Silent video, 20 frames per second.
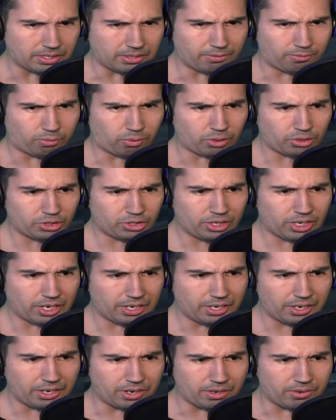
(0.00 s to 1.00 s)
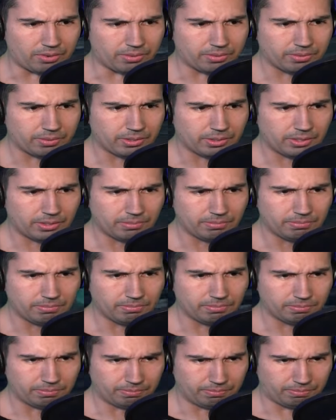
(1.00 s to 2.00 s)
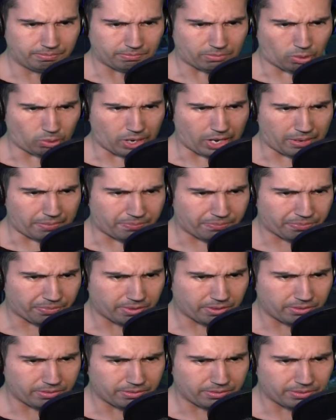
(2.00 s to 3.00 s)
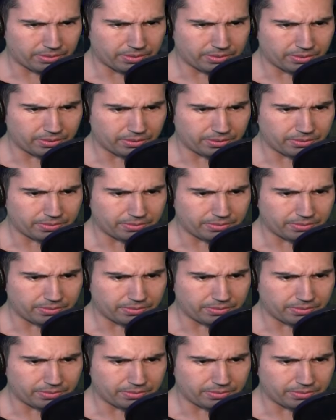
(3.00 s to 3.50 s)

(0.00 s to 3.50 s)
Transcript: Unfortunately, no. Okay. What is